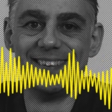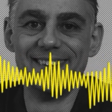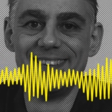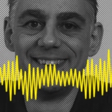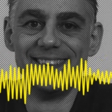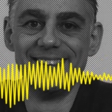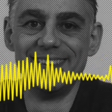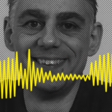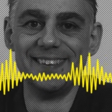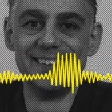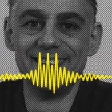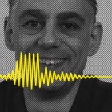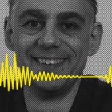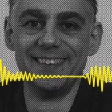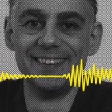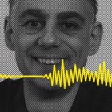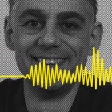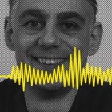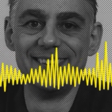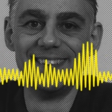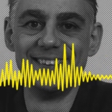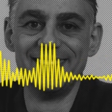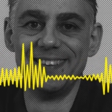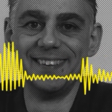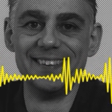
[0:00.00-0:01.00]

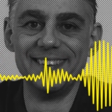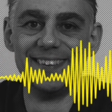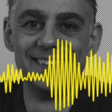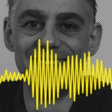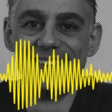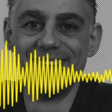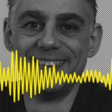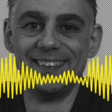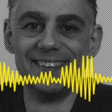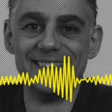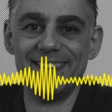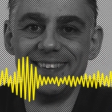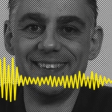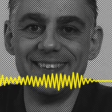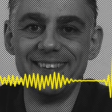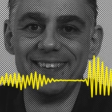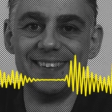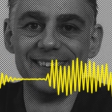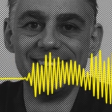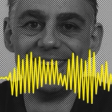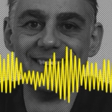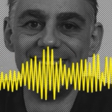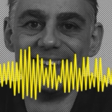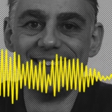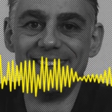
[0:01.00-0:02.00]
I have to do it with
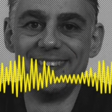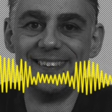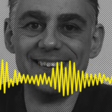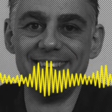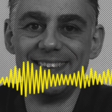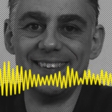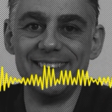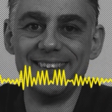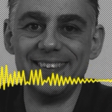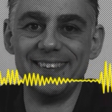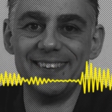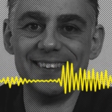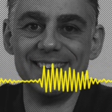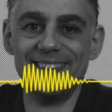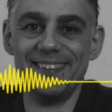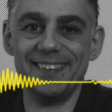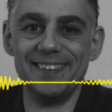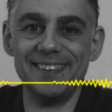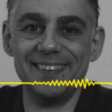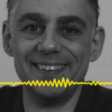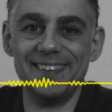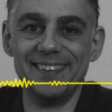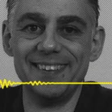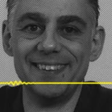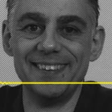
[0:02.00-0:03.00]
still images and
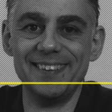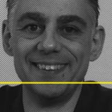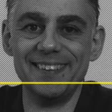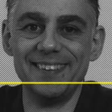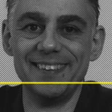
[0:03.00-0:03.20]
text.